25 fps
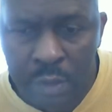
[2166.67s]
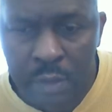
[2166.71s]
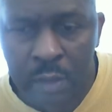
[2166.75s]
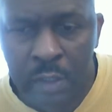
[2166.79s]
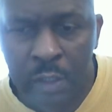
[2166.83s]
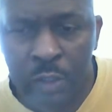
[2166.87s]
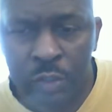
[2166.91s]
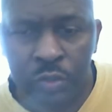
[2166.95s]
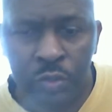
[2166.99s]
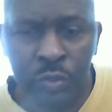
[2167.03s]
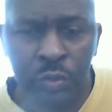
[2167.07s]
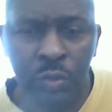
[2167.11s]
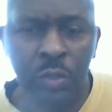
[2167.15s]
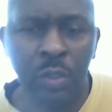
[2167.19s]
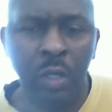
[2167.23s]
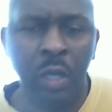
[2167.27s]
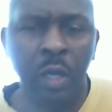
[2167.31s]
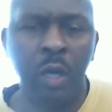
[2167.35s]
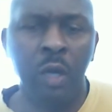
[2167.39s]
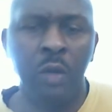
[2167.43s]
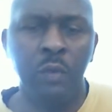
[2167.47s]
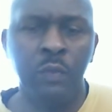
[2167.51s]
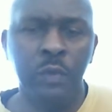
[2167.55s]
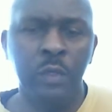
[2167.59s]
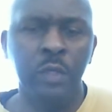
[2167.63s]
the true
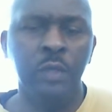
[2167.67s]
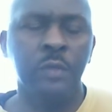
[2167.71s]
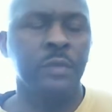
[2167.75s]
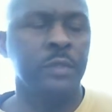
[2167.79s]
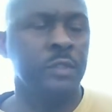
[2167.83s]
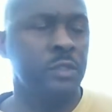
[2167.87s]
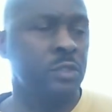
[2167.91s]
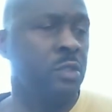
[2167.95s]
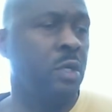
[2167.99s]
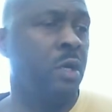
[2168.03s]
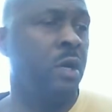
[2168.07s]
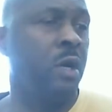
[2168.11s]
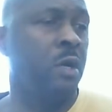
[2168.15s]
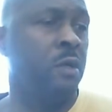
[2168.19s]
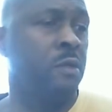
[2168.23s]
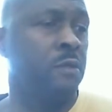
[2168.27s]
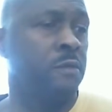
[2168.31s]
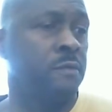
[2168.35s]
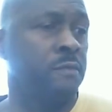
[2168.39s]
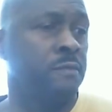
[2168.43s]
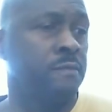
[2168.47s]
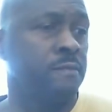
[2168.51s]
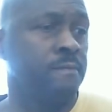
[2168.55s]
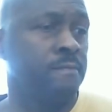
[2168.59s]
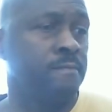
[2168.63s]
Lord will
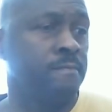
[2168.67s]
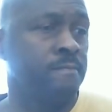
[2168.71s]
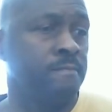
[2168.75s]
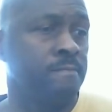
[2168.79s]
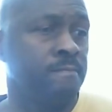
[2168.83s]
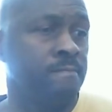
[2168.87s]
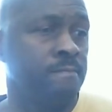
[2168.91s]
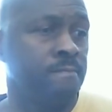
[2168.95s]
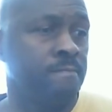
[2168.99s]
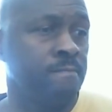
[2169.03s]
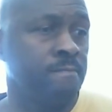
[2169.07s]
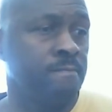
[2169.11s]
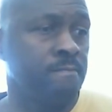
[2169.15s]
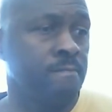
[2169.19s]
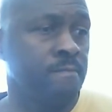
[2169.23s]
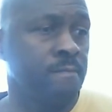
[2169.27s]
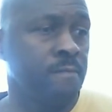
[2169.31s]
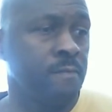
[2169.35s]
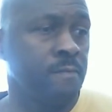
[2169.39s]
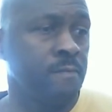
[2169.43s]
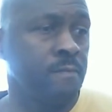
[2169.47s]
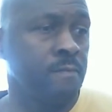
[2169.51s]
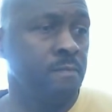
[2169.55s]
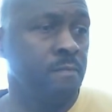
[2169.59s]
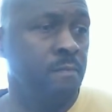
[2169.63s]
return
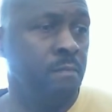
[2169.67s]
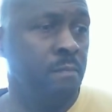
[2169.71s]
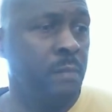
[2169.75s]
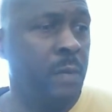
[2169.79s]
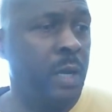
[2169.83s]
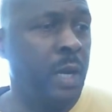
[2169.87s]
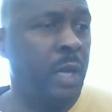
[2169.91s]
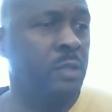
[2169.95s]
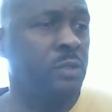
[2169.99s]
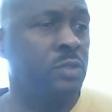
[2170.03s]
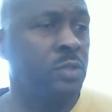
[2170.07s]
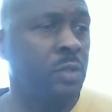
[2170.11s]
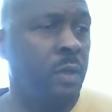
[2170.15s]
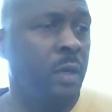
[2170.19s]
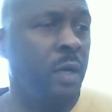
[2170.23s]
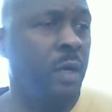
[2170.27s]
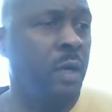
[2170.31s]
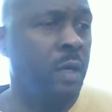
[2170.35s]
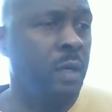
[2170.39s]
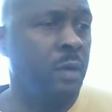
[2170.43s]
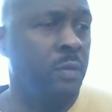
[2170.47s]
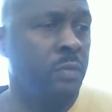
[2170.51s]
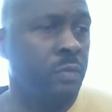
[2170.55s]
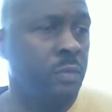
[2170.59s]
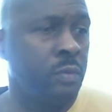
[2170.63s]
back to
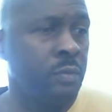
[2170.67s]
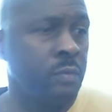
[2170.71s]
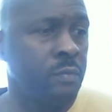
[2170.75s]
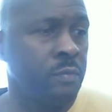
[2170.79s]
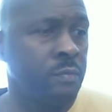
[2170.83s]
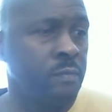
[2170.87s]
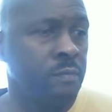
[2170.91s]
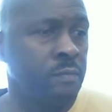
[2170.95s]
earth.